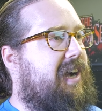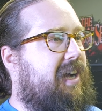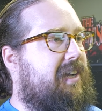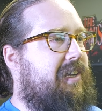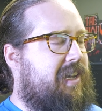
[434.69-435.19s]

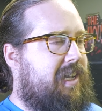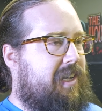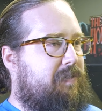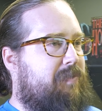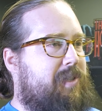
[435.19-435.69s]
Uh,
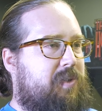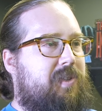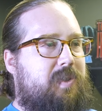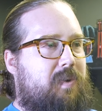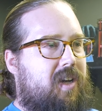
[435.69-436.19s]
we've been
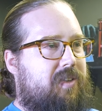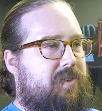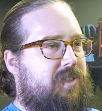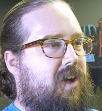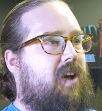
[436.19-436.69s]
doing these
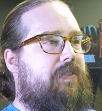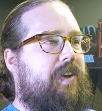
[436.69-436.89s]
walkthroughs off